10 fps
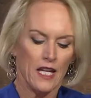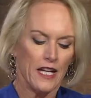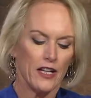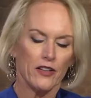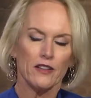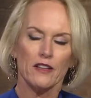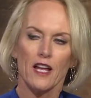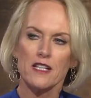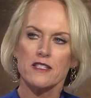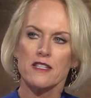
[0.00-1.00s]
Eric,
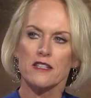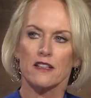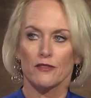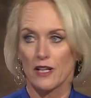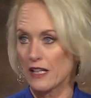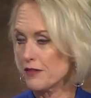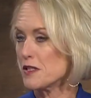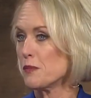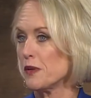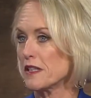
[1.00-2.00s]
at
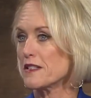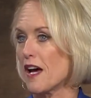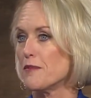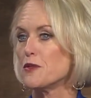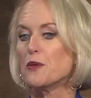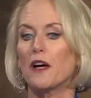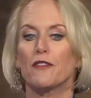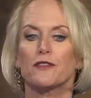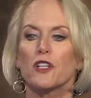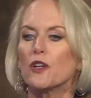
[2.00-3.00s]
this point in time, you
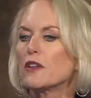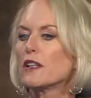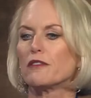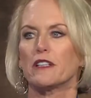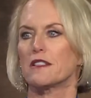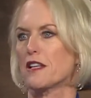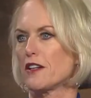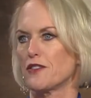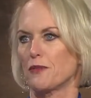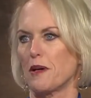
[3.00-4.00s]
have totally
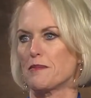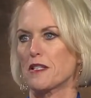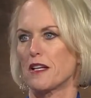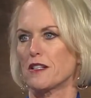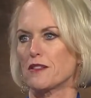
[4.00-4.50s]
redesigned your website.